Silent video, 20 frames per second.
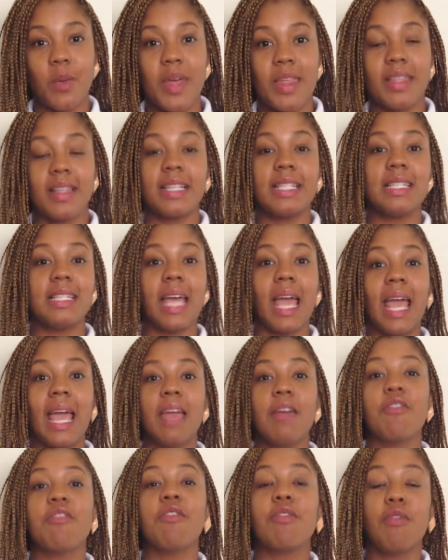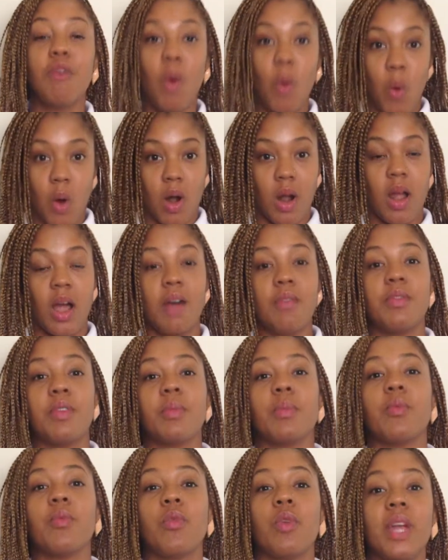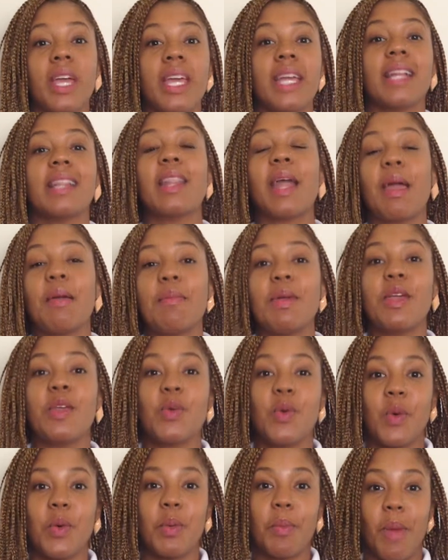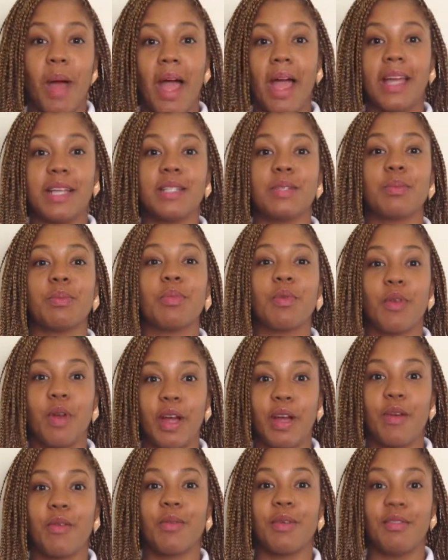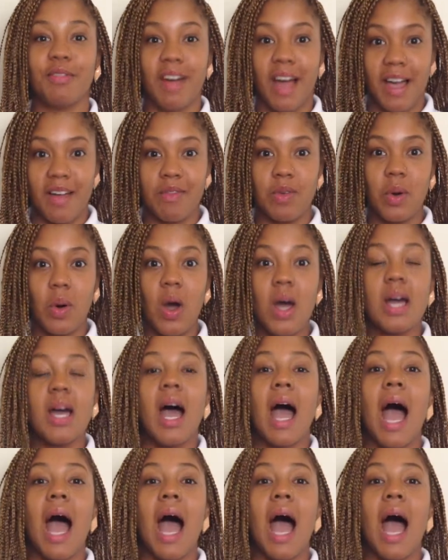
with day four of the Reclaiming Your Mind Prayer Revival.